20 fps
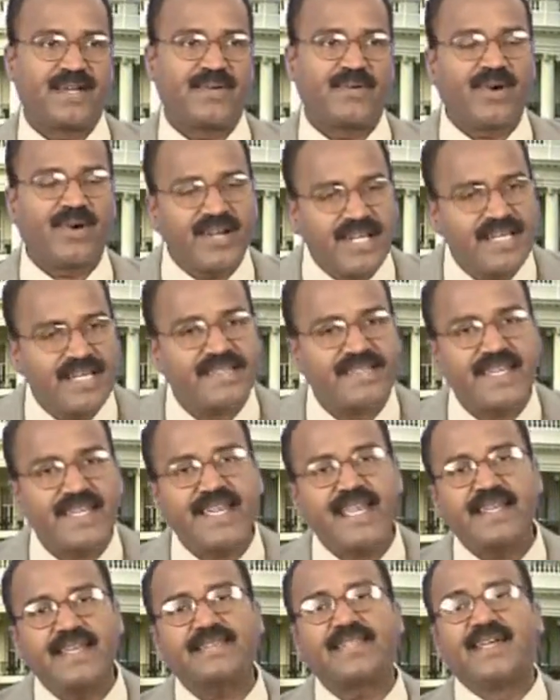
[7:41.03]
Only thing
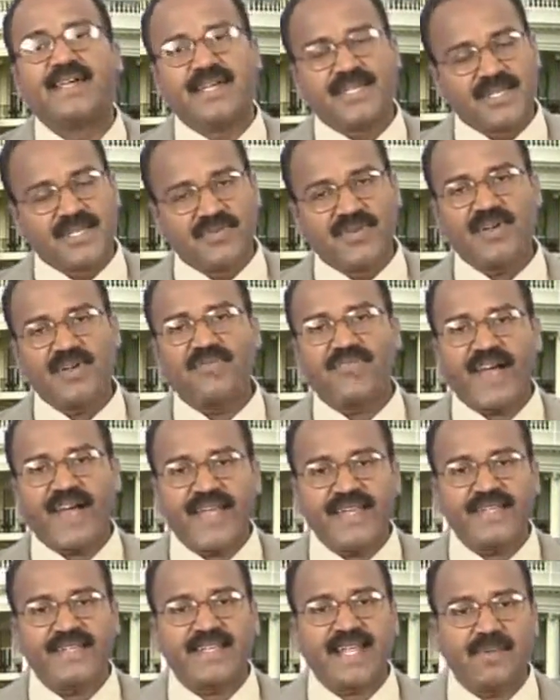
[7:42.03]
is you will
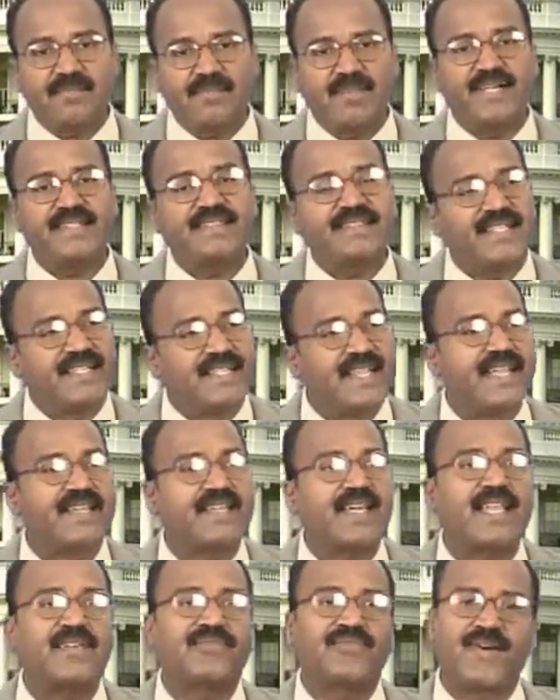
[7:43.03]
find numbers in
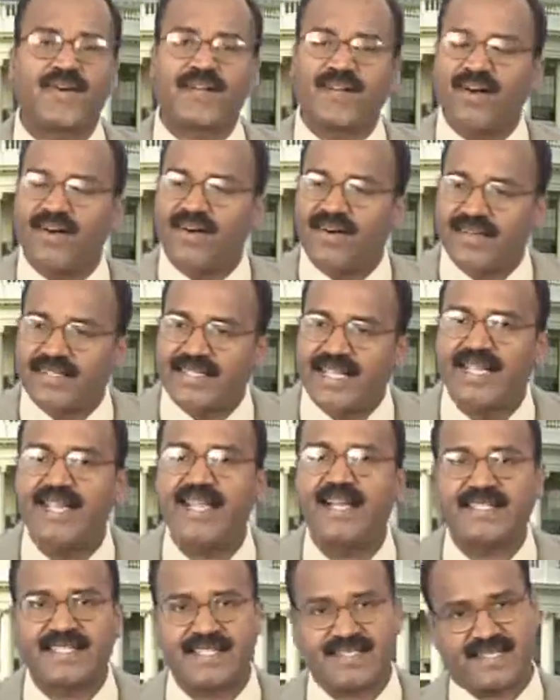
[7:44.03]
detail for all the
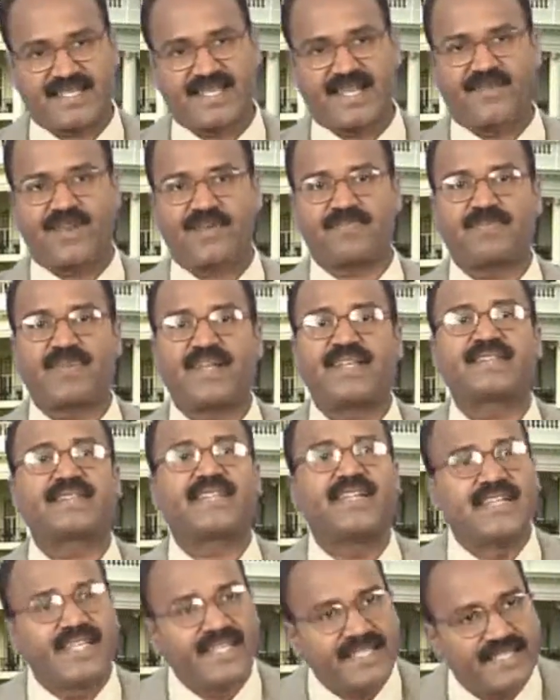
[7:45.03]
latest developments
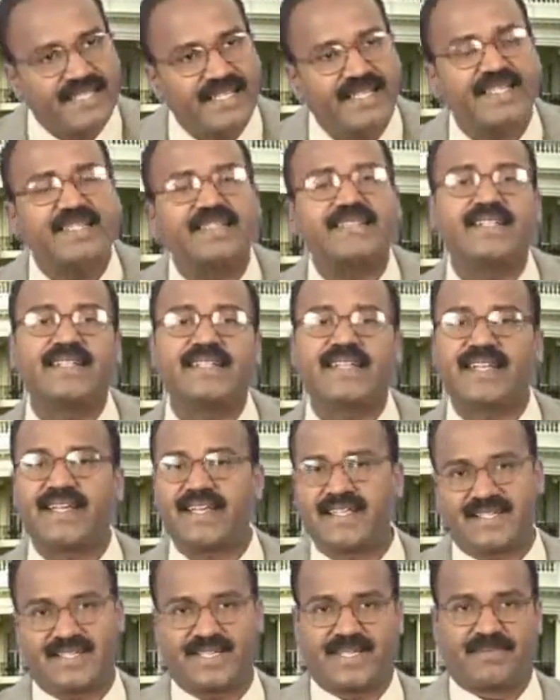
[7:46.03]
in the recent
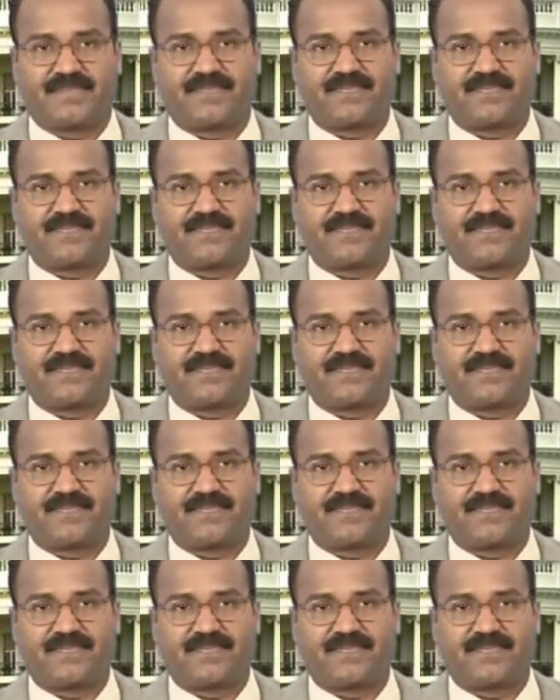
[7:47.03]
edition.